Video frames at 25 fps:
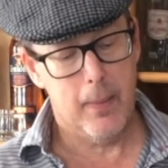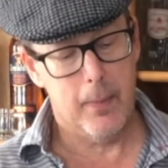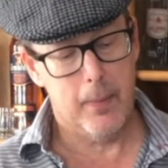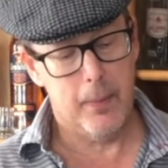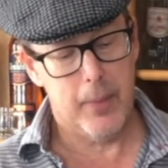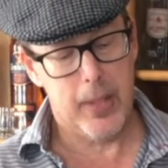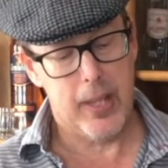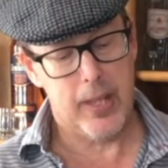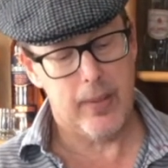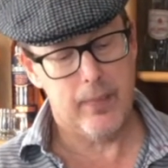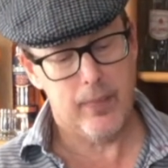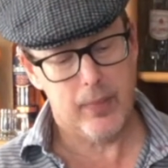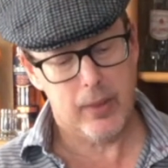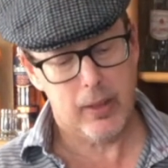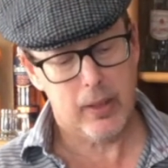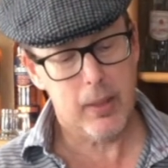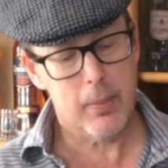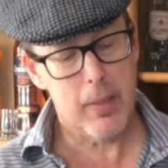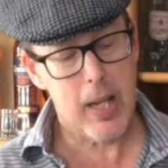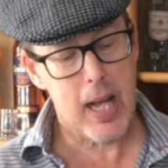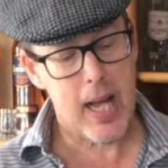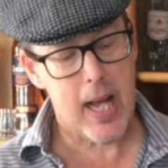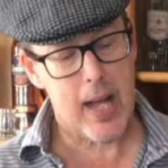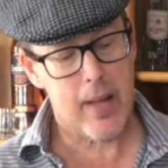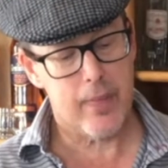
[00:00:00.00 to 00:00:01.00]
But come
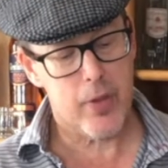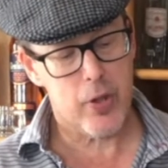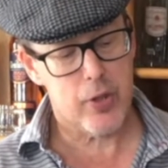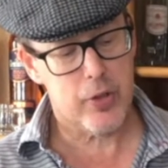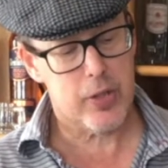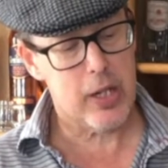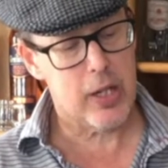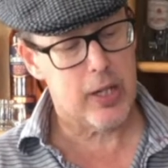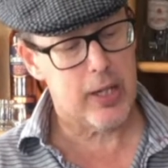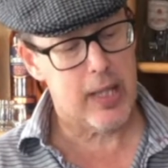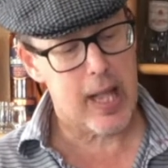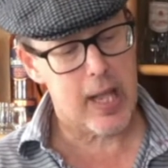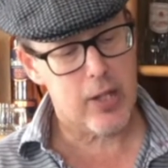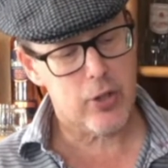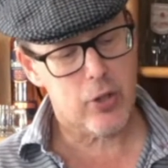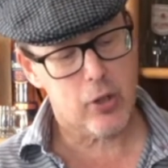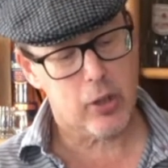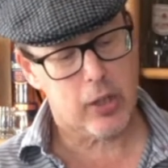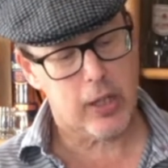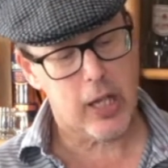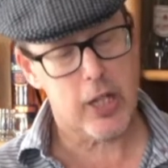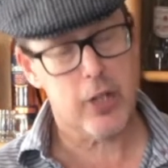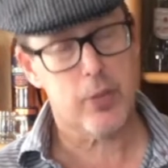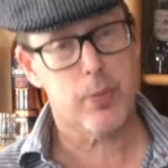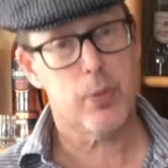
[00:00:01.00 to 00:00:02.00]
on, there's international
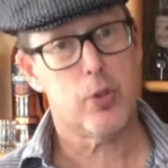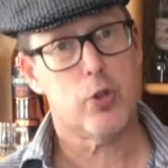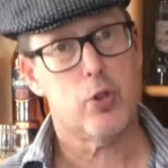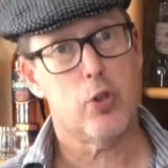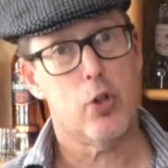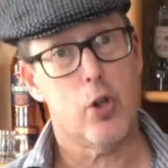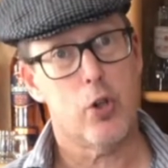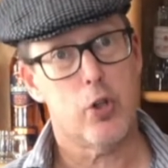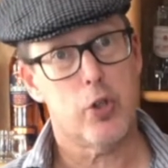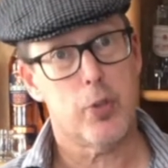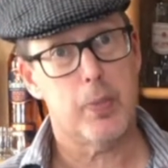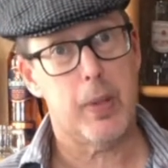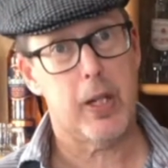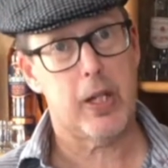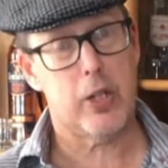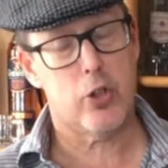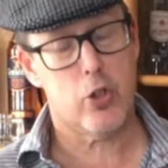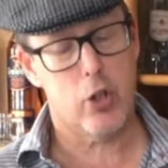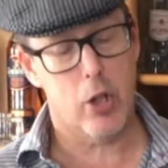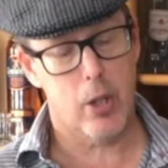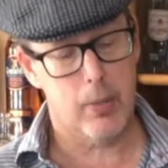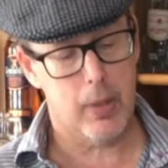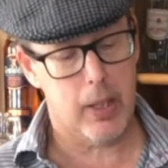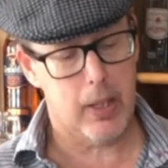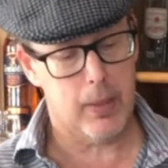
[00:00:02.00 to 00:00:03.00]
customers who don't speak
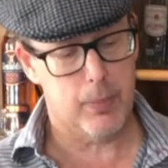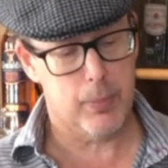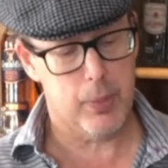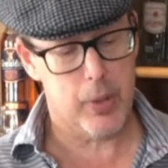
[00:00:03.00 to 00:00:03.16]
German.